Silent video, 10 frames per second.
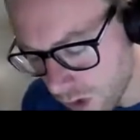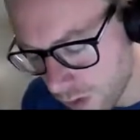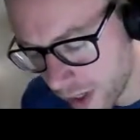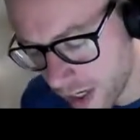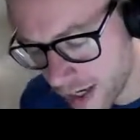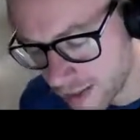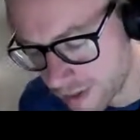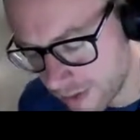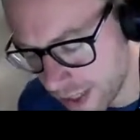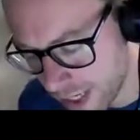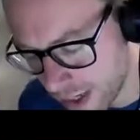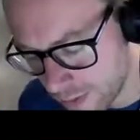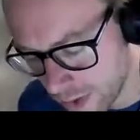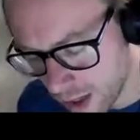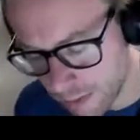we get e,
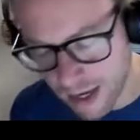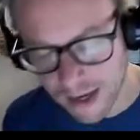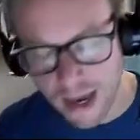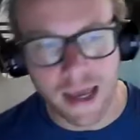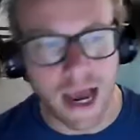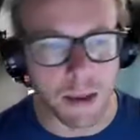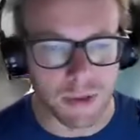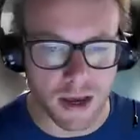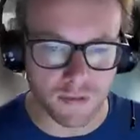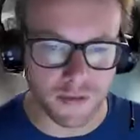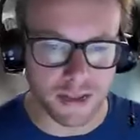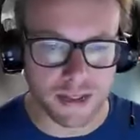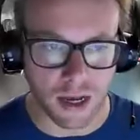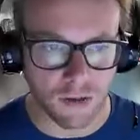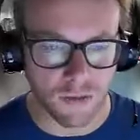well, being a copy of
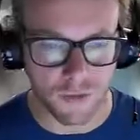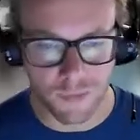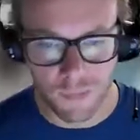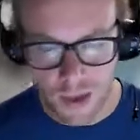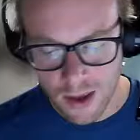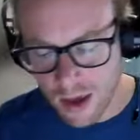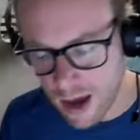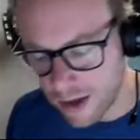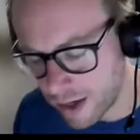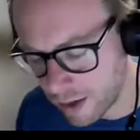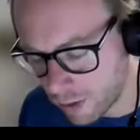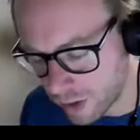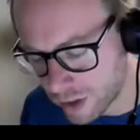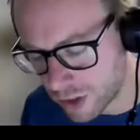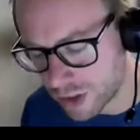itself. And then
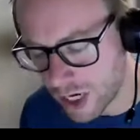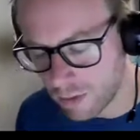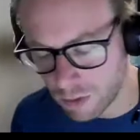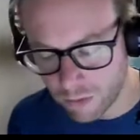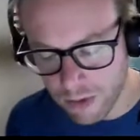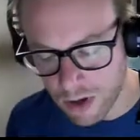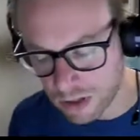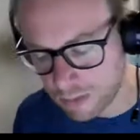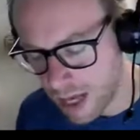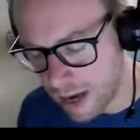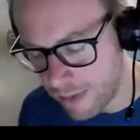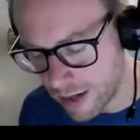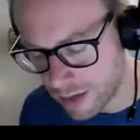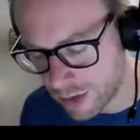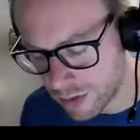according to the chain rule, we multiply
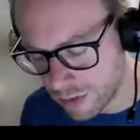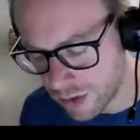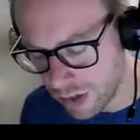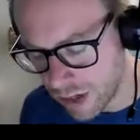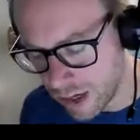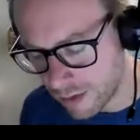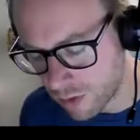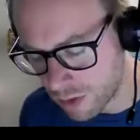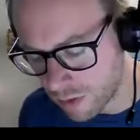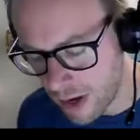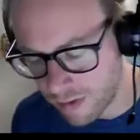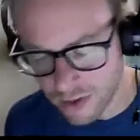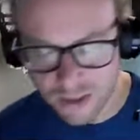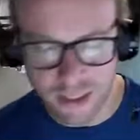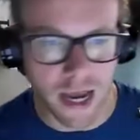by 2. And of course, we have
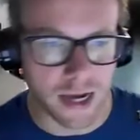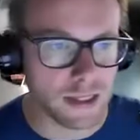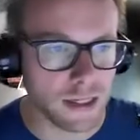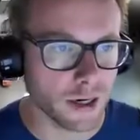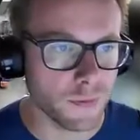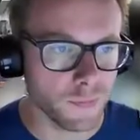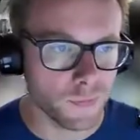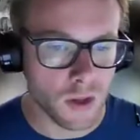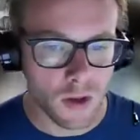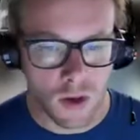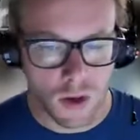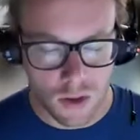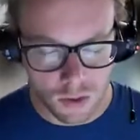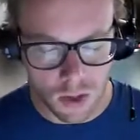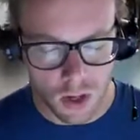our dx here.
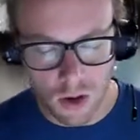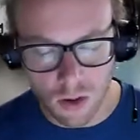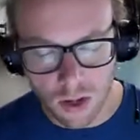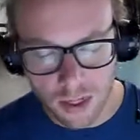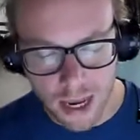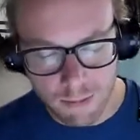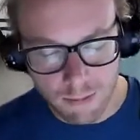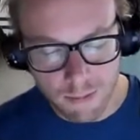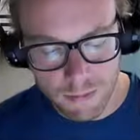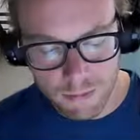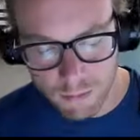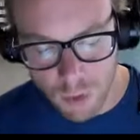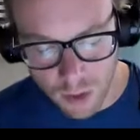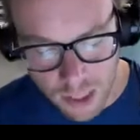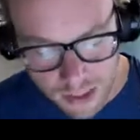So again,
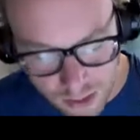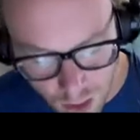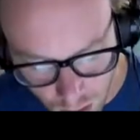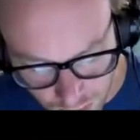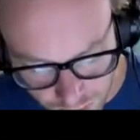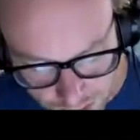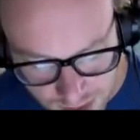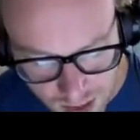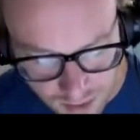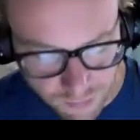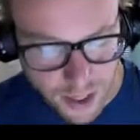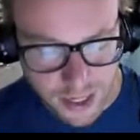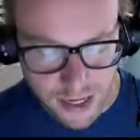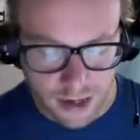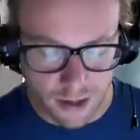more or less, all of this stuff right
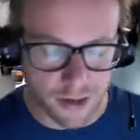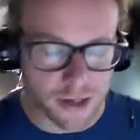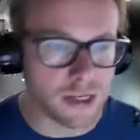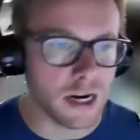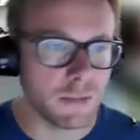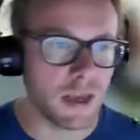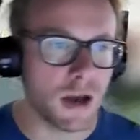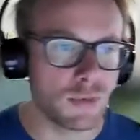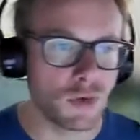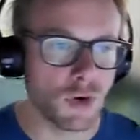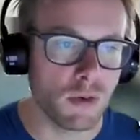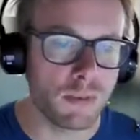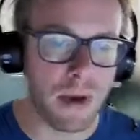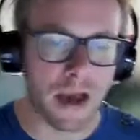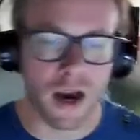here is going to be absorbed
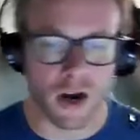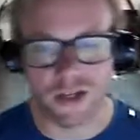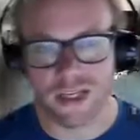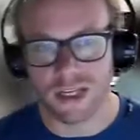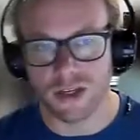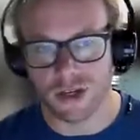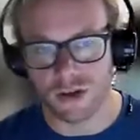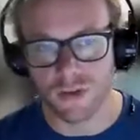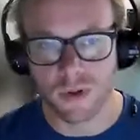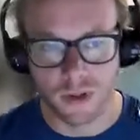by our du,